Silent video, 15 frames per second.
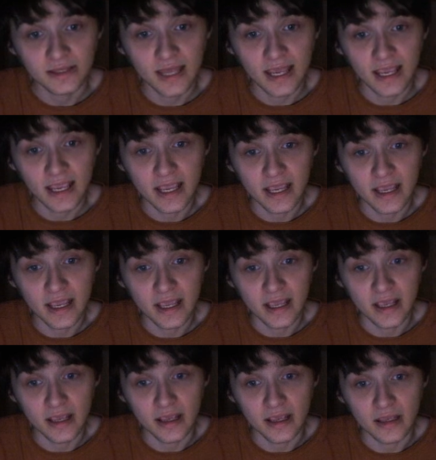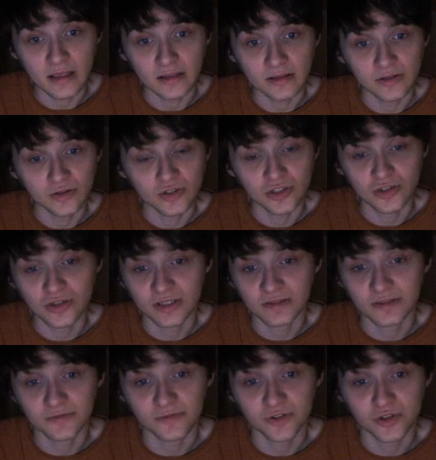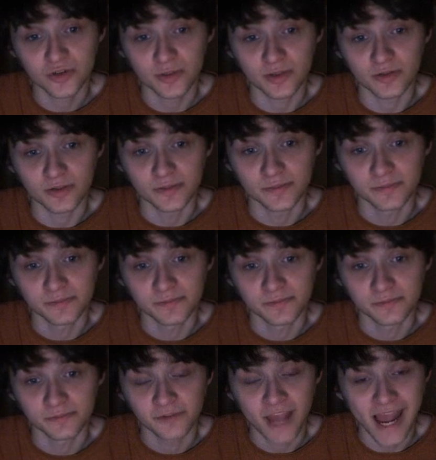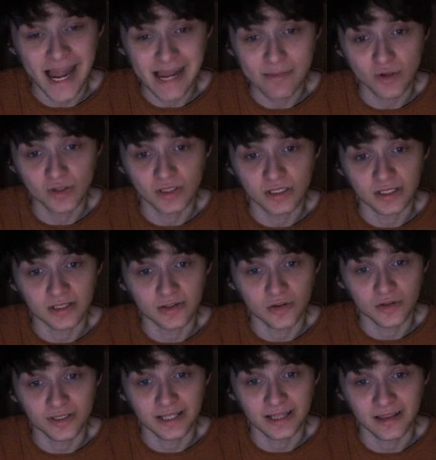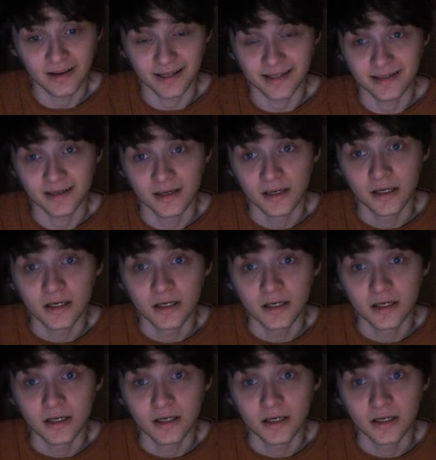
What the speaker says: you can use it for tribute for any monsters as long as they're light.